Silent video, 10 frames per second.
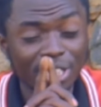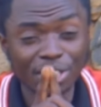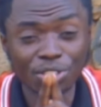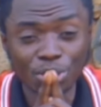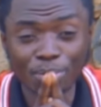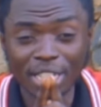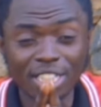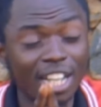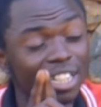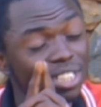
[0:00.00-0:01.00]
thank you so much,
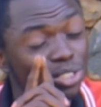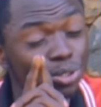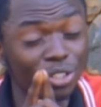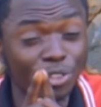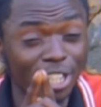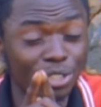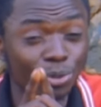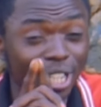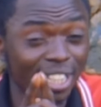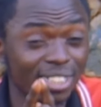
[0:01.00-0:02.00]
and don't forget to
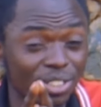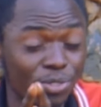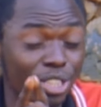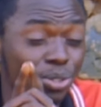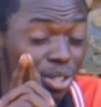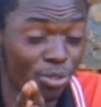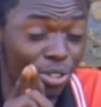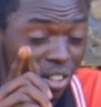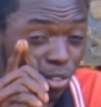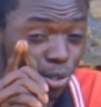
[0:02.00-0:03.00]
like this video if
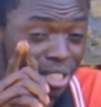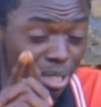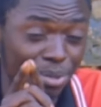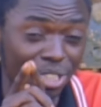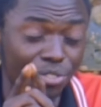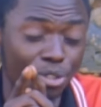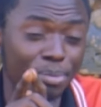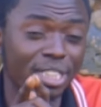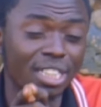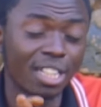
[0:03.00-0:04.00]
you have got something from it,